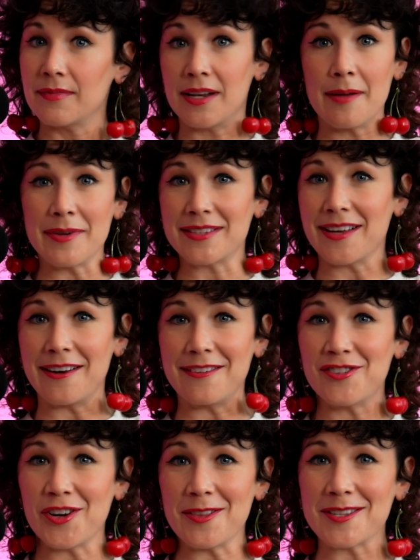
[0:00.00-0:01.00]
And I'm
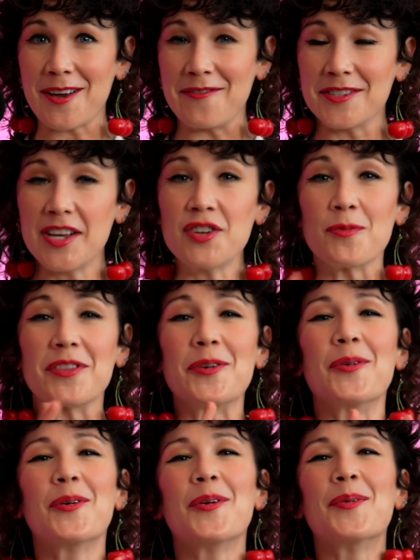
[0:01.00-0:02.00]
excited to share this conversation with
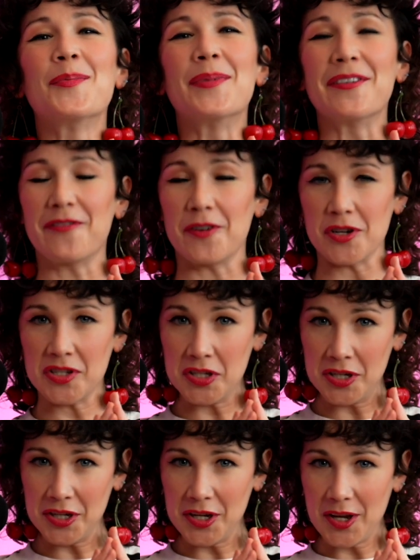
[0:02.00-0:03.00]
you. But
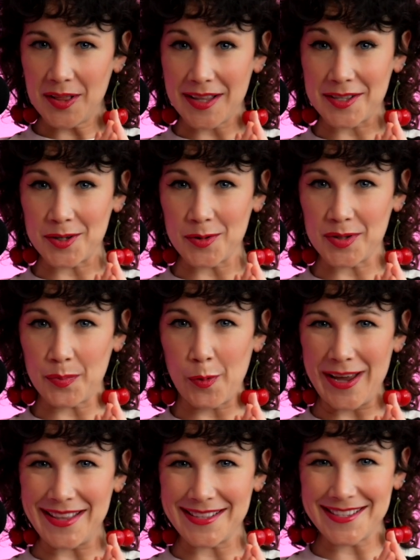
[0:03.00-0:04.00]
first, let's do some
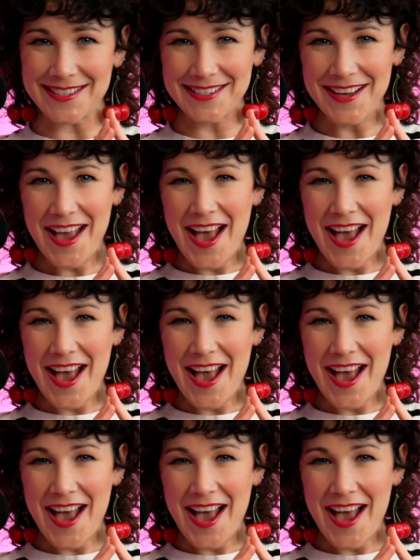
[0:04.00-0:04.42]
wins